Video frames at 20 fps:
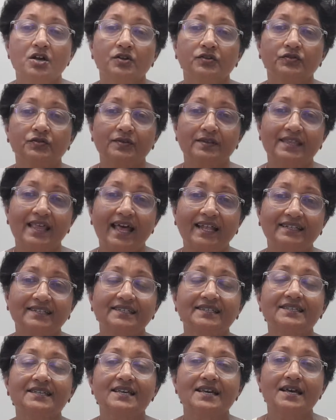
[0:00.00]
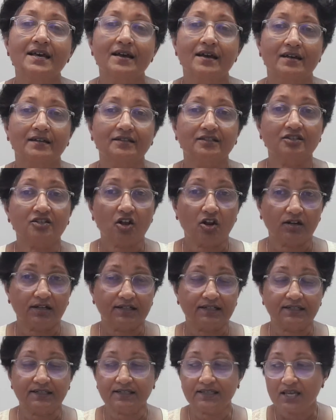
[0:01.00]
So that's
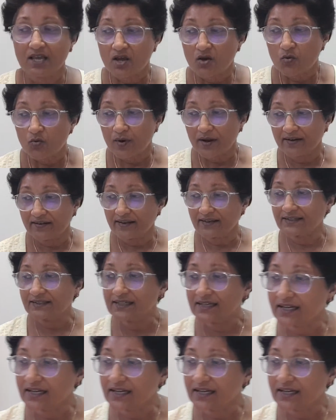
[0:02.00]
solids. Whereas